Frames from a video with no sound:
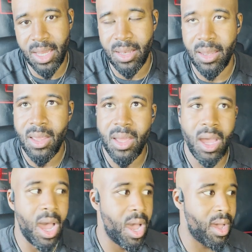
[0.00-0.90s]
and
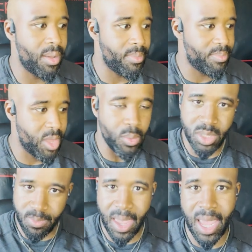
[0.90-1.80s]
there
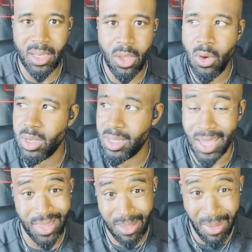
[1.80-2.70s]
was man code, and
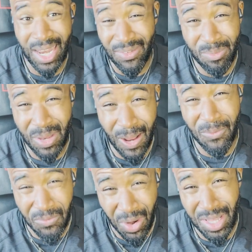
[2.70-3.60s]
like they might even
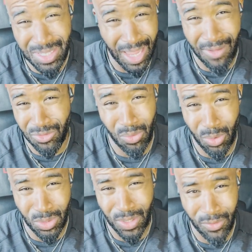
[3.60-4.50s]
become friends
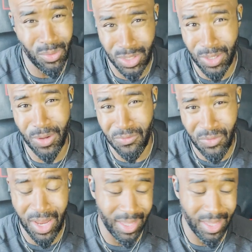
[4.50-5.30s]
afterwards if it was a good fight.